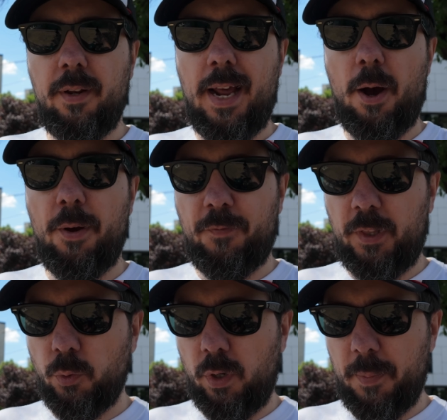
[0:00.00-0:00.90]
Now,
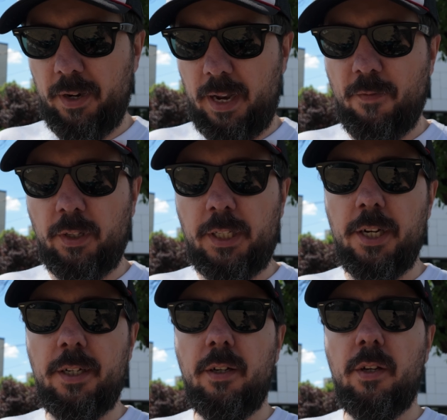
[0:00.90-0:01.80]
if this would have been a
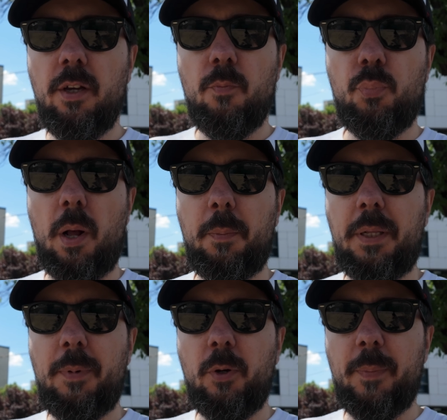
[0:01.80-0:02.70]
lavalier,
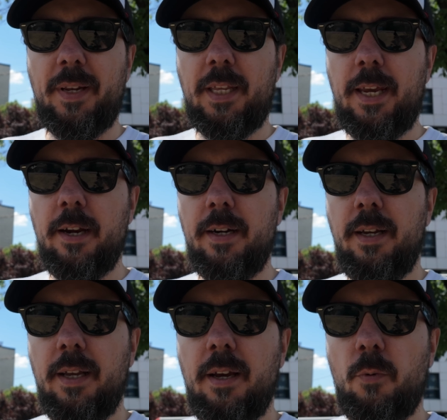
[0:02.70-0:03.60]
probably we would have been
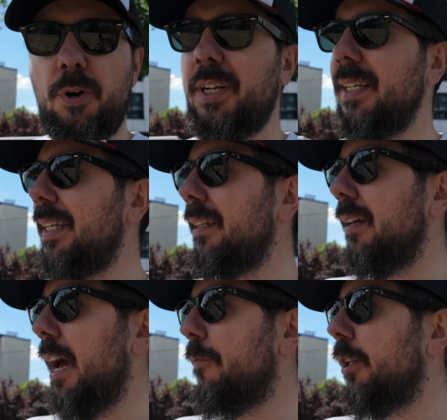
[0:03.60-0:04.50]
here. We're testing
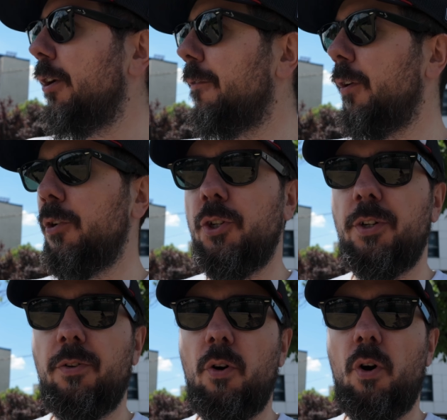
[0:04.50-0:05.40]
the lavalier
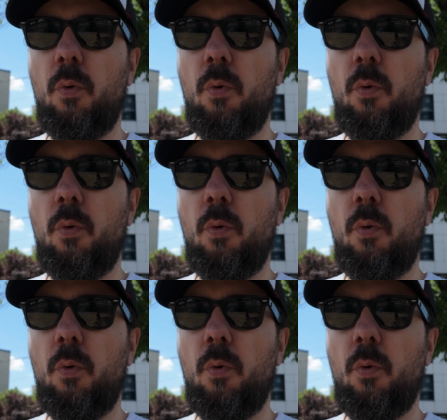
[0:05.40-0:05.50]
version.